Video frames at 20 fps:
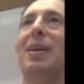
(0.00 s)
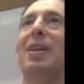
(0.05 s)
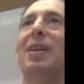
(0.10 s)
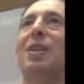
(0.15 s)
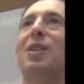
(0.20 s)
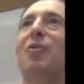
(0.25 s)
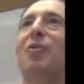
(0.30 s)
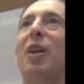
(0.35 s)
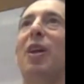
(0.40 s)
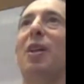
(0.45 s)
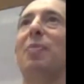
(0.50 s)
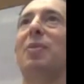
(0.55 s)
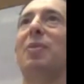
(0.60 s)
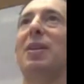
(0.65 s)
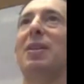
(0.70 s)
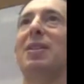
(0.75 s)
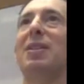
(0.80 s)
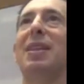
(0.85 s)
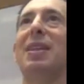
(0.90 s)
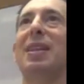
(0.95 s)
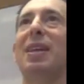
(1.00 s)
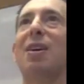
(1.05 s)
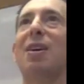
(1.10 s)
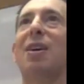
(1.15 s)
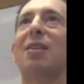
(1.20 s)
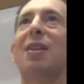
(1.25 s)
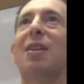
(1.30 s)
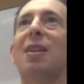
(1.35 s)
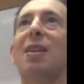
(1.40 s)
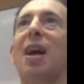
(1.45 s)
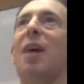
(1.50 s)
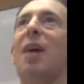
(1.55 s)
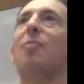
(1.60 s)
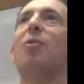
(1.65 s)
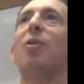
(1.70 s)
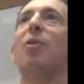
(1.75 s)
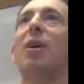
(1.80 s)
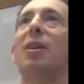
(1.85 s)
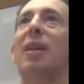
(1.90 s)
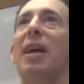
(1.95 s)
developed this thing they called the
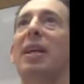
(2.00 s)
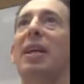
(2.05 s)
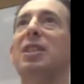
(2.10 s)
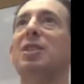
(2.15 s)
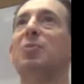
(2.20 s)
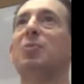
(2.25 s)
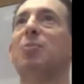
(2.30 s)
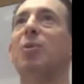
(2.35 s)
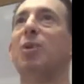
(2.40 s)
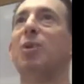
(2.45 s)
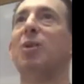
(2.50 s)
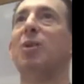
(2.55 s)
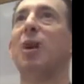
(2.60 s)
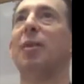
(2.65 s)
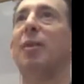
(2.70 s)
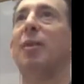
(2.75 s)
Library Lanes program.